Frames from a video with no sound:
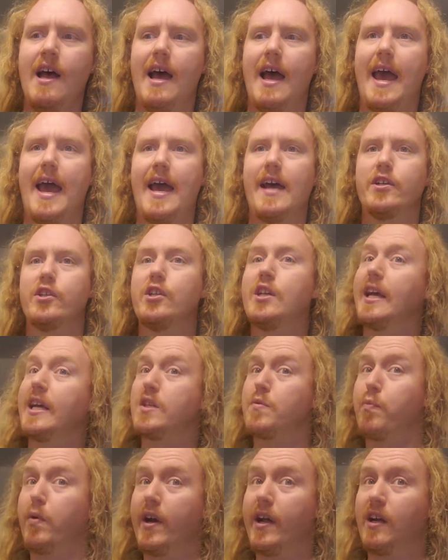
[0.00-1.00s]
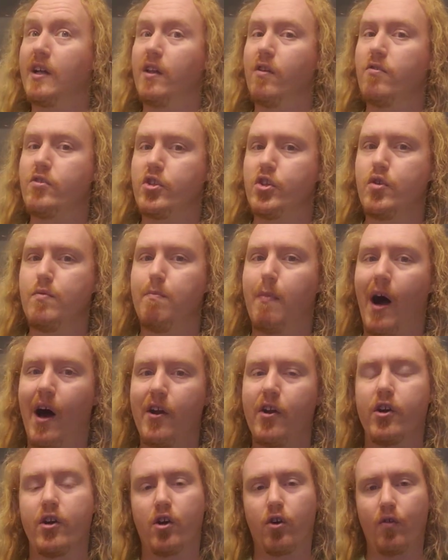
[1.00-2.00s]
And it should take us pretty close to
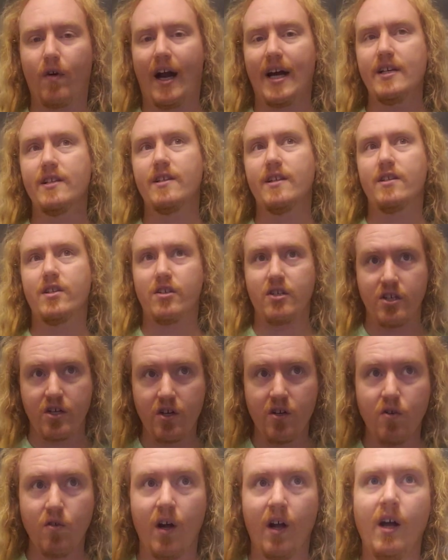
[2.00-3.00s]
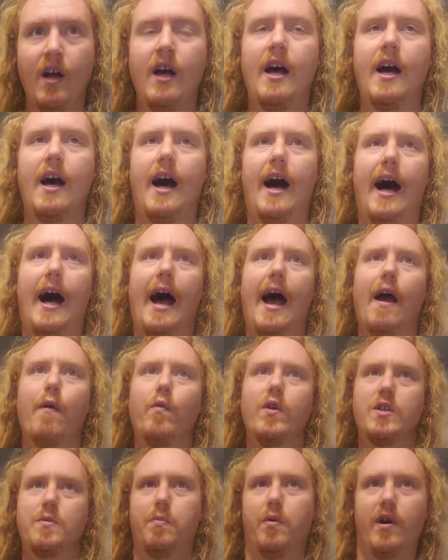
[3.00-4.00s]
Modern Horizons 2, at
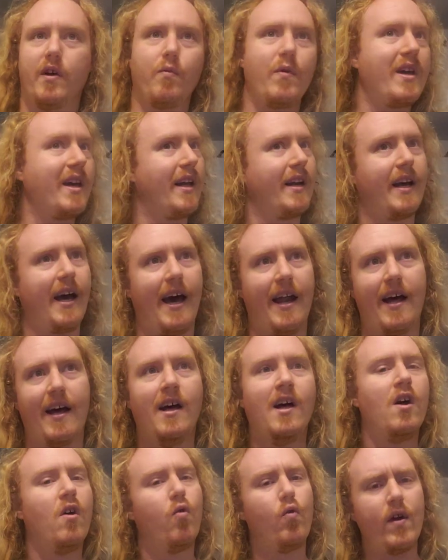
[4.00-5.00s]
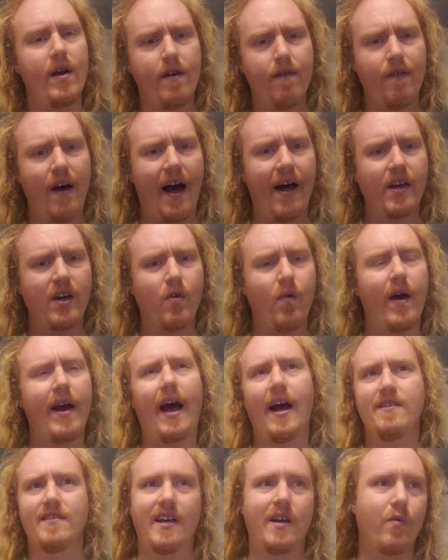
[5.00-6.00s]
which point we can kind of reevaluate.
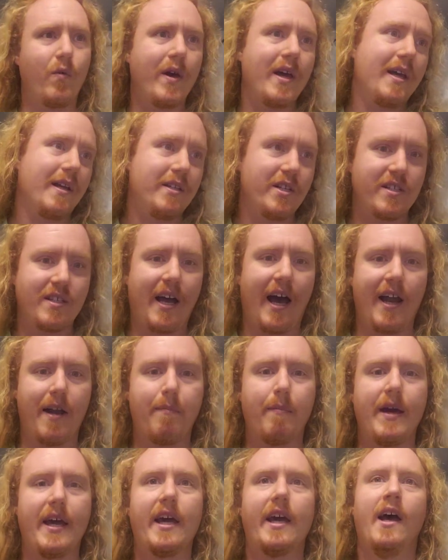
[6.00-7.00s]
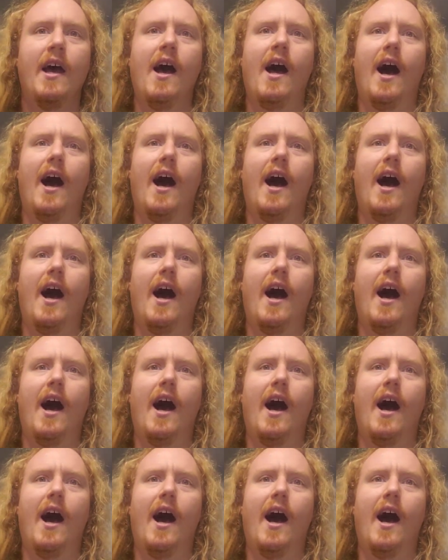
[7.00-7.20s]
I say we, just kind of me.